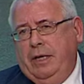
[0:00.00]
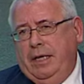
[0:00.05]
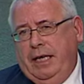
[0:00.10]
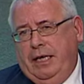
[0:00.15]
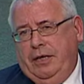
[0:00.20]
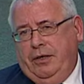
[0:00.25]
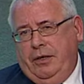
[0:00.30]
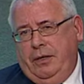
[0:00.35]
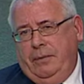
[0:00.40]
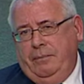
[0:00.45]
and
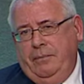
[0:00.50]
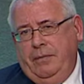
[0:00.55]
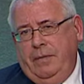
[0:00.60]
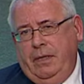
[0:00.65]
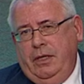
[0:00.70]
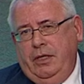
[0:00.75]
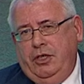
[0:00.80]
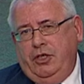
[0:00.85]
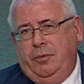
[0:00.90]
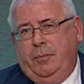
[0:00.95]
near
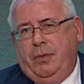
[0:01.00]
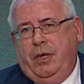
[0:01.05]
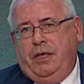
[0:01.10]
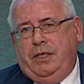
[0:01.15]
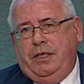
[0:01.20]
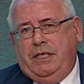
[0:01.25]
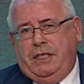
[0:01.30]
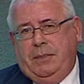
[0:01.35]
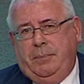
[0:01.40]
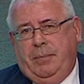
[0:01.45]
to
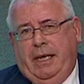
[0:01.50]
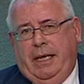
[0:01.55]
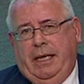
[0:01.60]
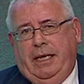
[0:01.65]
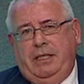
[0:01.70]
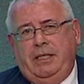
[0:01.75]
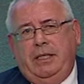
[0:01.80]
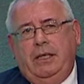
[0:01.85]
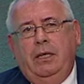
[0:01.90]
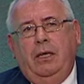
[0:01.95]

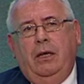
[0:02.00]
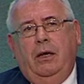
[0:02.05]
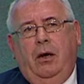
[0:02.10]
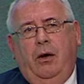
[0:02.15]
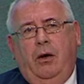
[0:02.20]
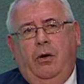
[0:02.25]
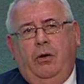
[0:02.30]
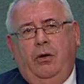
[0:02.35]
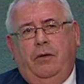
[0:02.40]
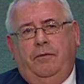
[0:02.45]
participate.
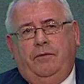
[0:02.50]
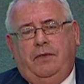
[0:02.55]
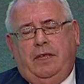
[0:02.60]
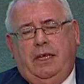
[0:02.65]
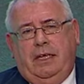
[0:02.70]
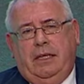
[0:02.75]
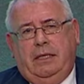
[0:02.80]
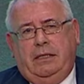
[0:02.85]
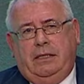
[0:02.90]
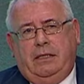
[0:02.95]
All of
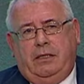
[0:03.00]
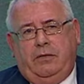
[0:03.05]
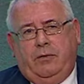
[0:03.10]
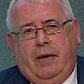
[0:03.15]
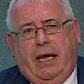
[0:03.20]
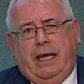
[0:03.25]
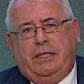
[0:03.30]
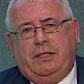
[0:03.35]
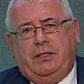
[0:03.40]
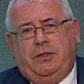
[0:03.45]
these
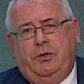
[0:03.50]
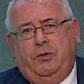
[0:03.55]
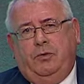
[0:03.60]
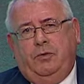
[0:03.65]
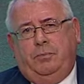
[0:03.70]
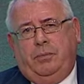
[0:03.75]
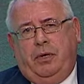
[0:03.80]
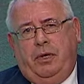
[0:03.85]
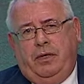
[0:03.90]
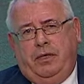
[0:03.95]
grassroots
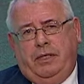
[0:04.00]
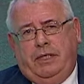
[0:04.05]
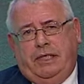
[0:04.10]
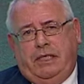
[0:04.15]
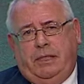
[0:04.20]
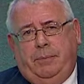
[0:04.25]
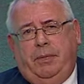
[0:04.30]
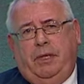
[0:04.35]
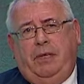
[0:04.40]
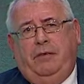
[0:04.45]

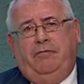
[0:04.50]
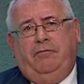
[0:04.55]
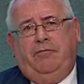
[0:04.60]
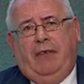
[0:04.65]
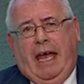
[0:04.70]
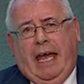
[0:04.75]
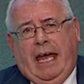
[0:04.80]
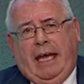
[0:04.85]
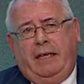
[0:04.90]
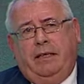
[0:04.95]
participative
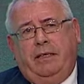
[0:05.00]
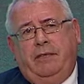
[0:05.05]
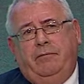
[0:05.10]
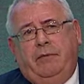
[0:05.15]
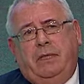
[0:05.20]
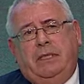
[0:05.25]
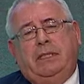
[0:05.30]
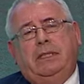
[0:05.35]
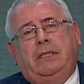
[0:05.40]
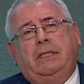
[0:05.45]

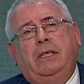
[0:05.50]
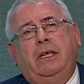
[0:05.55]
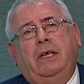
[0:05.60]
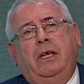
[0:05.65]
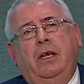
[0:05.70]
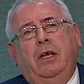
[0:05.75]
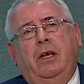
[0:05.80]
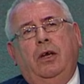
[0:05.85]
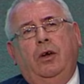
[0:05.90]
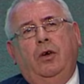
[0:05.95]
activists
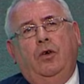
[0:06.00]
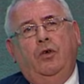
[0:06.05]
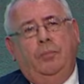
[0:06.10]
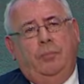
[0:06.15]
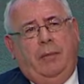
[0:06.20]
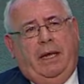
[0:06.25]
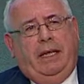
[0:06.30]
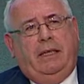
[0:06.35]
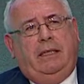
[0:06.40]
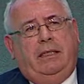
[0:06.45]
who
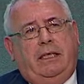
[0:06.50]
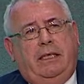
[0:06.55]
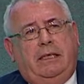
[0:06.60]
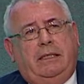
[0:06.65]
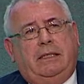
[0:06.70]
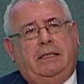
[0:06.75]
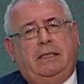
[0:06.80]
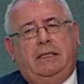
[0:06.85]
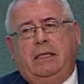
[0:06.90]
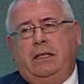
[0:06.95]
made
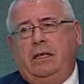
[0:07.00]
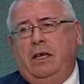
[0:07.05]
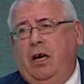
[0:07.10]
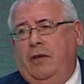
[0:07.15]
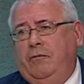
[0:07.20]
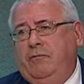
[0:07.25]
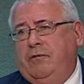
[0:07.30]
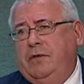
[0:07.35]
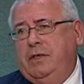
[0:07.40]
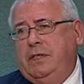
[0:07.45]
this
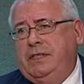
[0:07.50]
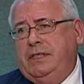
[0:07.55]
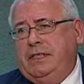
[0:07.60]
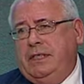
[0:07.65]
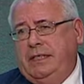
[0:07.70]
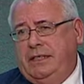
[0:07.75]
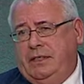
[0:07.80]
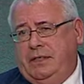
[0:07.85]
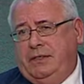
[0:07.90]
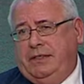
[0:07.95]
conference
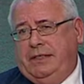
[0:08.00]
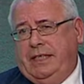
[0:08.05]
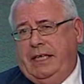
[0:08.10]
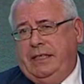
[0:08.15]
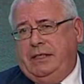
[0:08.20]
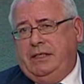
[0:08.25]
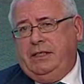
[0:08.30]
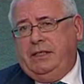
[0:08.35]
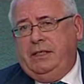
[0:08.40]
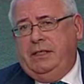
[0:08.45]
a
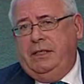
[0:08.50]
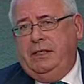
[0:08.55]
success.